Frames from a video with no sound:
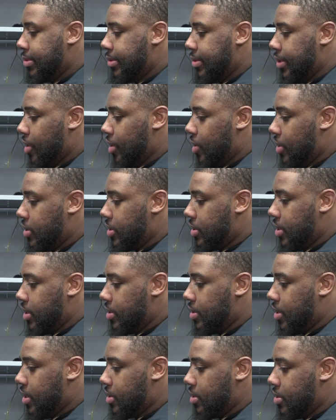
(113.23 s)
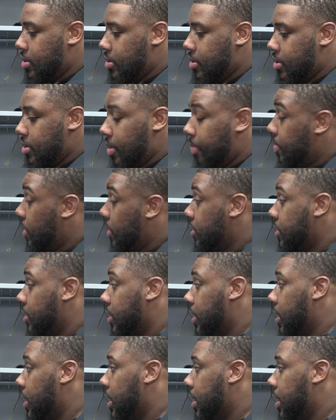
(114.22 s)
you know, it's a punch in
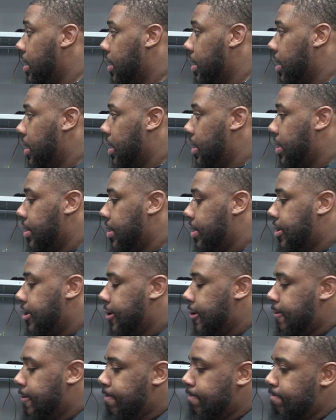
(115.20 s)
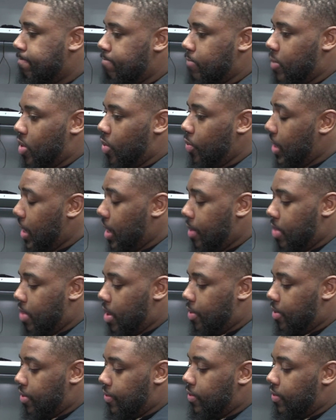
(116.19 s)
the gut, and we got to be
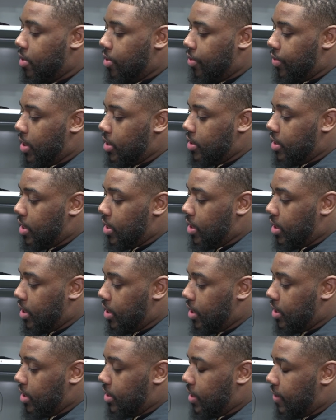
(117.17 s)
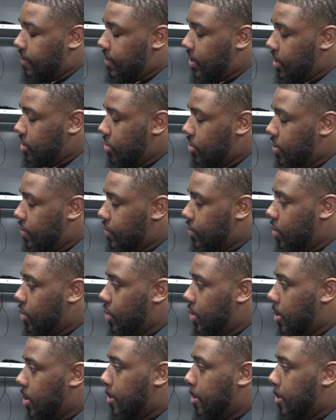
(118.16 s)
able to correct that and get that fixed going forward.